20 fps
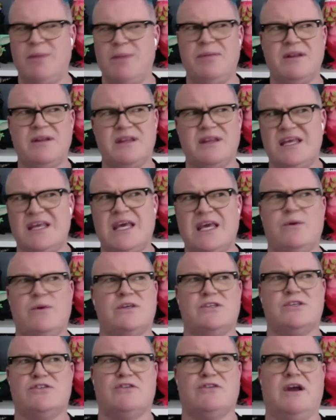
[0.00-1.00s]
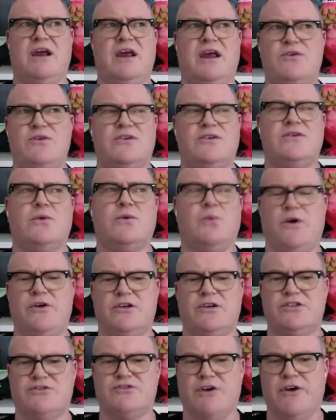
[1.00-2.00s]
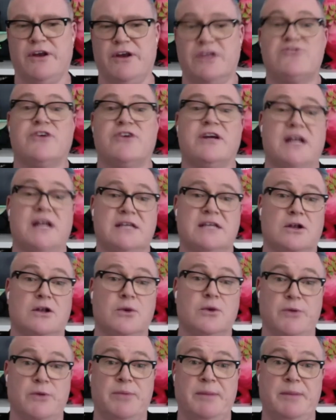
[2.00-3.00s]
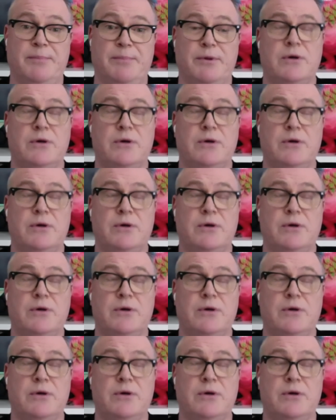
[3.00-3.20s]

Think he was straight. He was just a weird Australian. Australian has a lot of weird people.